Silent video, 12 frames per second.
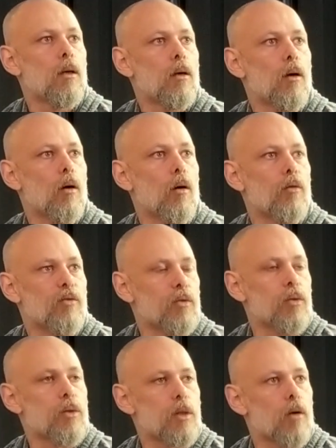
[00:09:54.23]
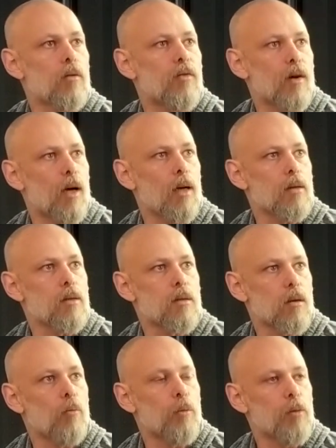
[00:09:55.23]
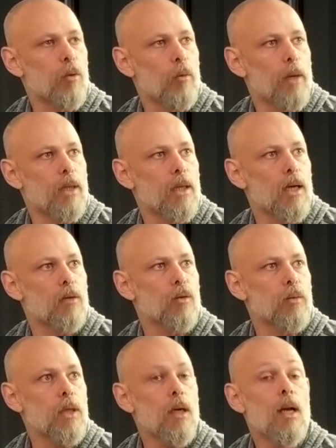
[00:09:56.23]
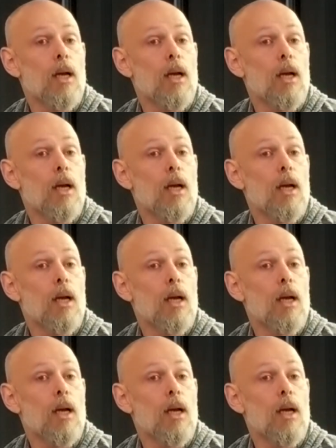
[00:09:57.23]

voodoo stuff as some people make it out to be.